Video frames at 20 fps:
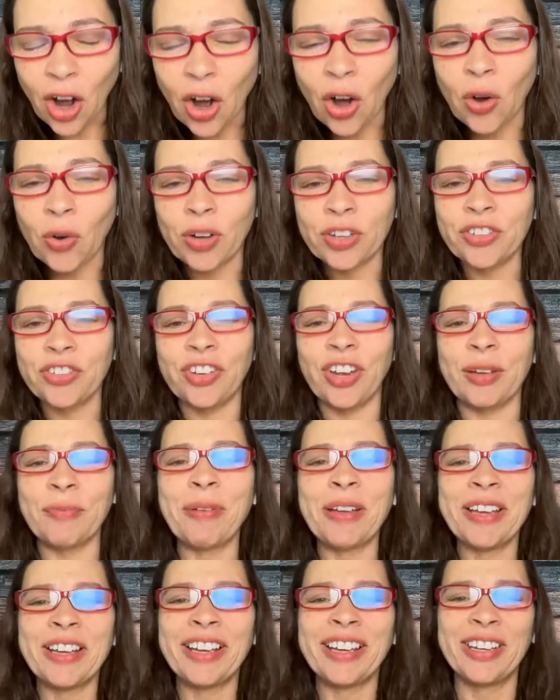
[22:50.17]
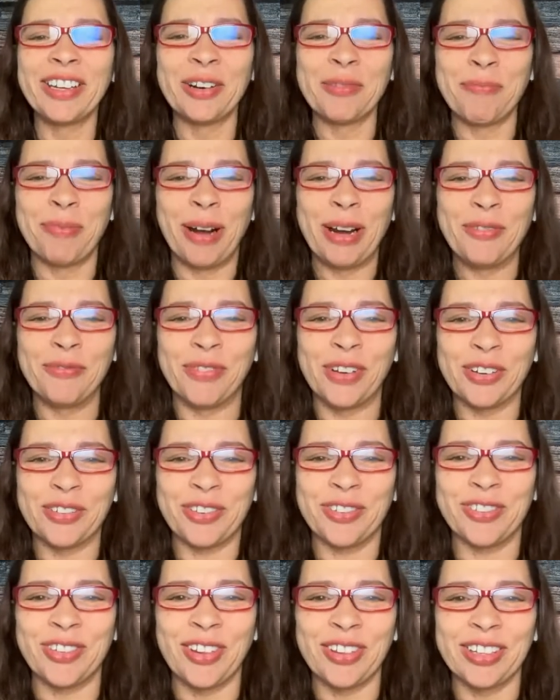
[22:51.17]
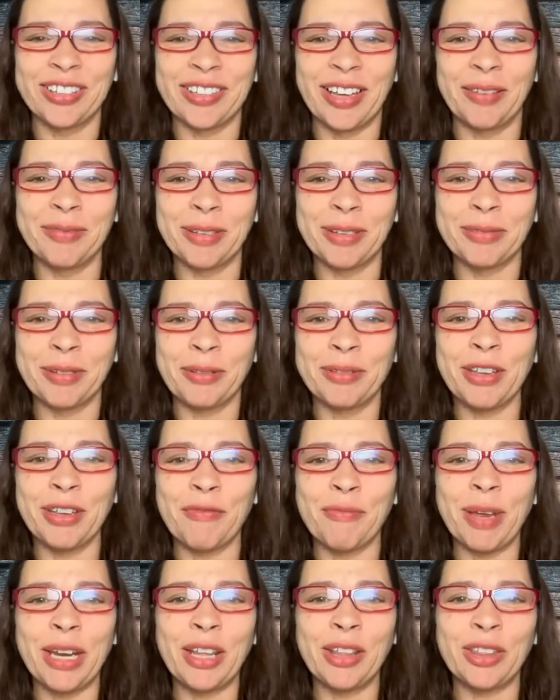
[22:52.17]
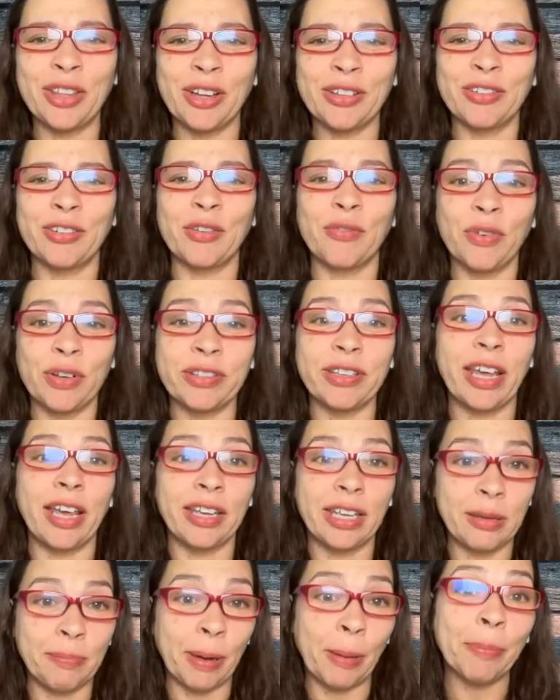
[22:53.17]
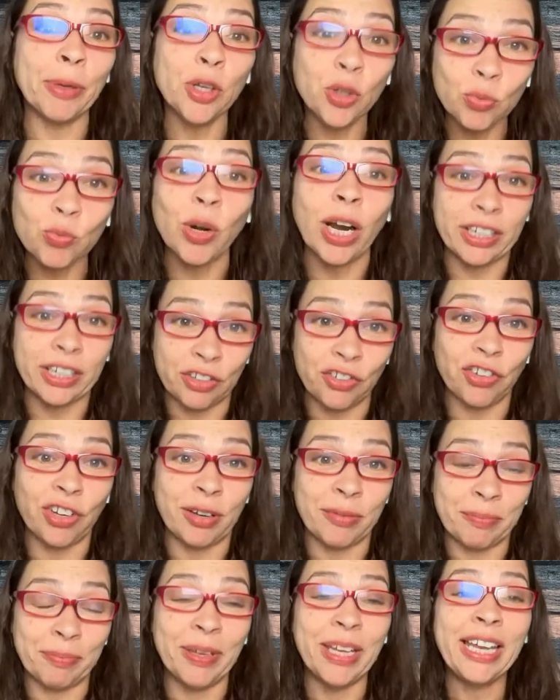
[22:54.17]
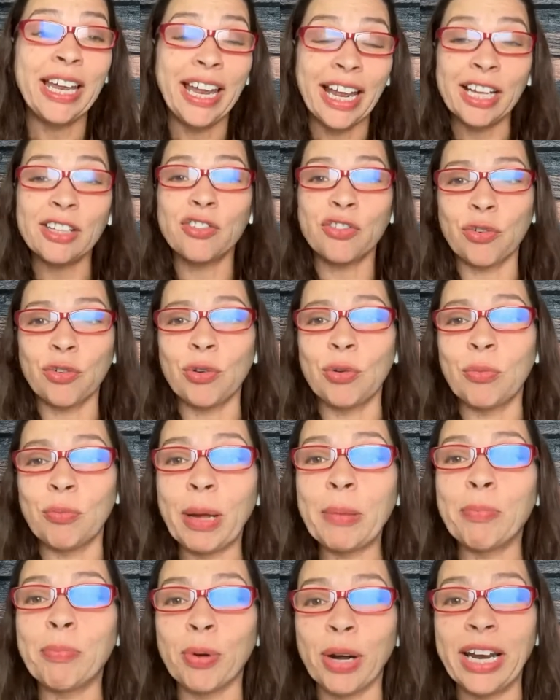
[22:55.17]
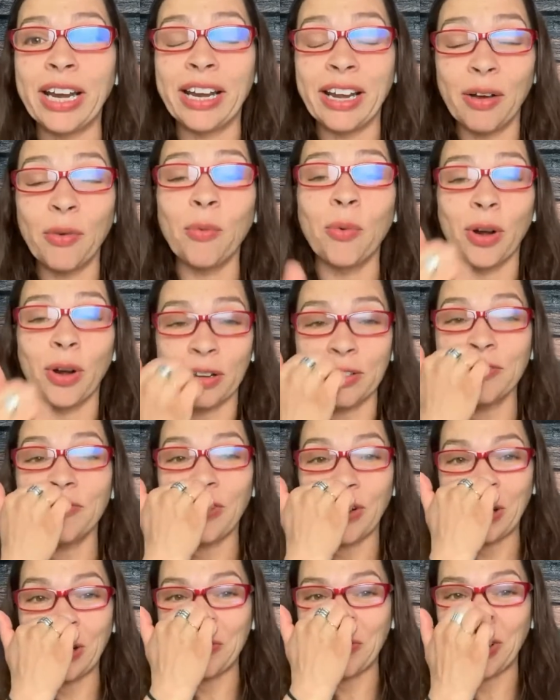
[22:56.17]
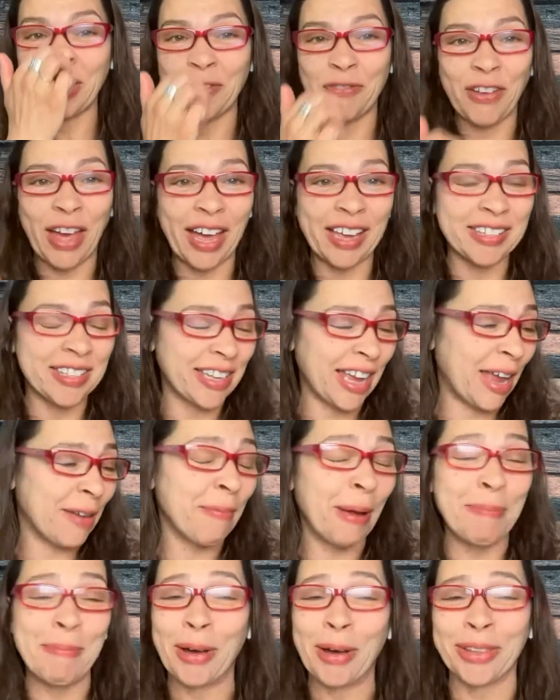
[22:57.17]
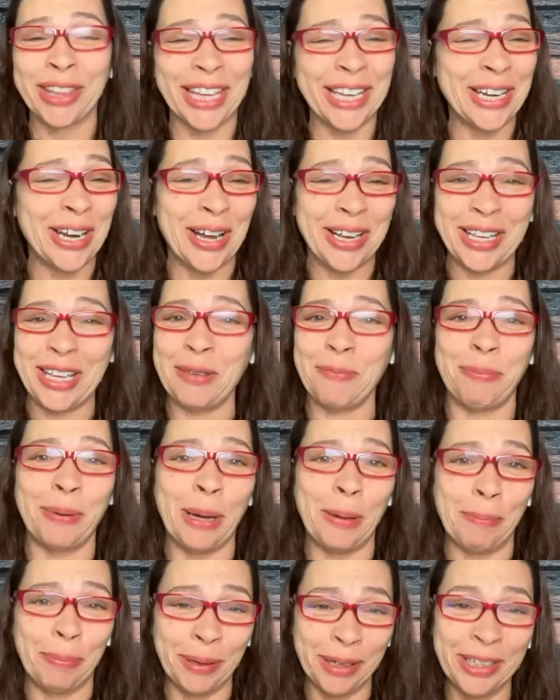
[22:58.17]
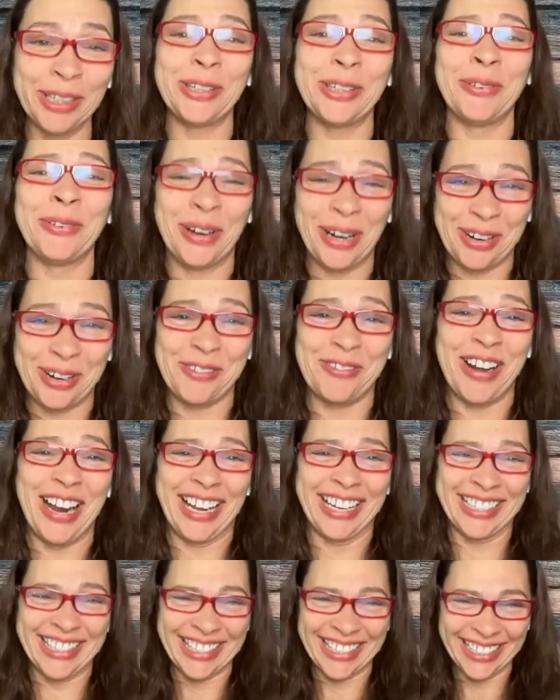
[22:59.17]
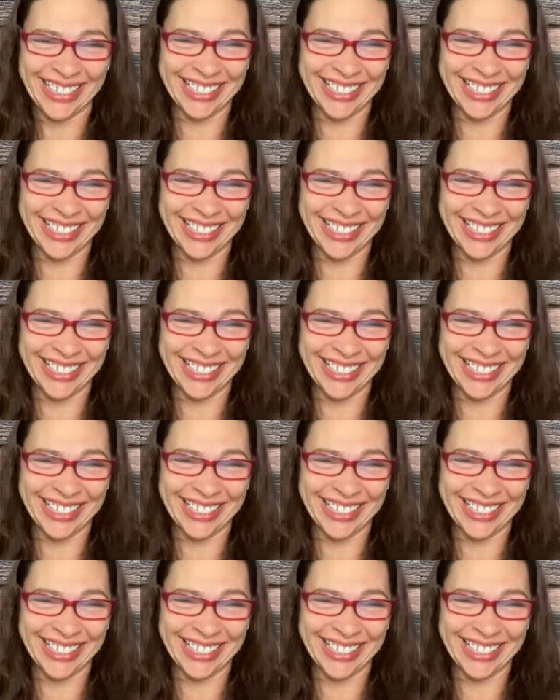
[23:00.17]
Oh, Jim, your brain functions all the time. Sometimes you have many thoughts and your voice can't keep up. You're right, Jim. It's true. My brain works very, very fast and my mouth cannot keep up. You are correct.